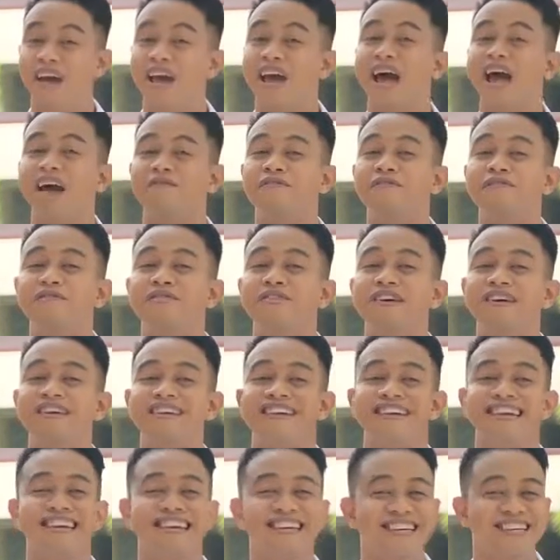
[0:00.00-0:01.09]

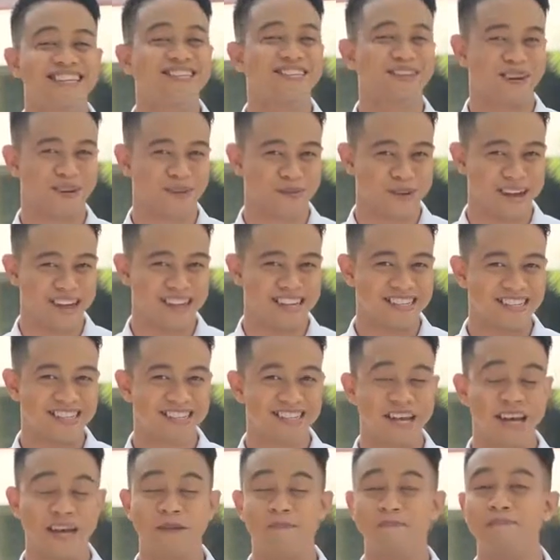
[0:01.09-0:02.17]
Everything is arranged
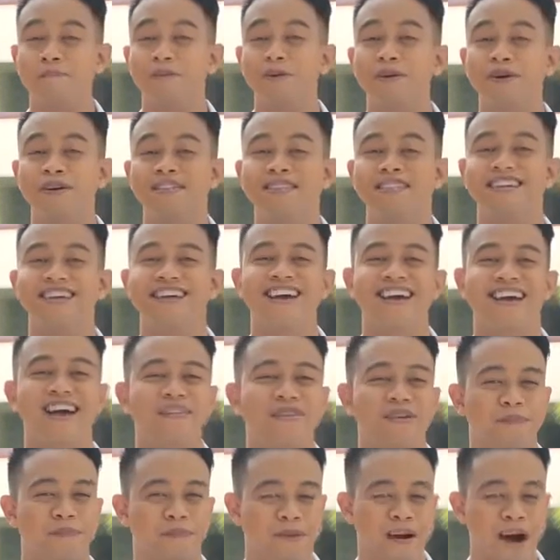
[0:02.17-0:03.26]
and put in
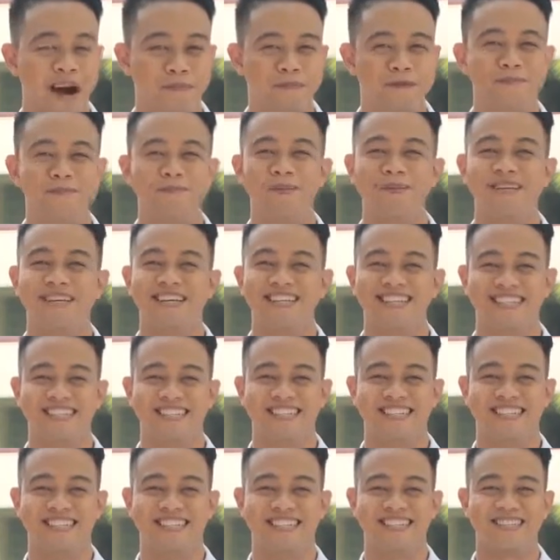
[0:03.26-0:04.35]
their proper
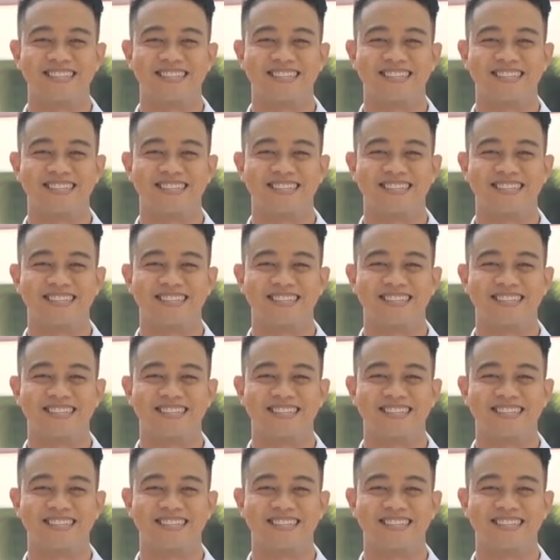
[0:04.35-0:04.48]
places.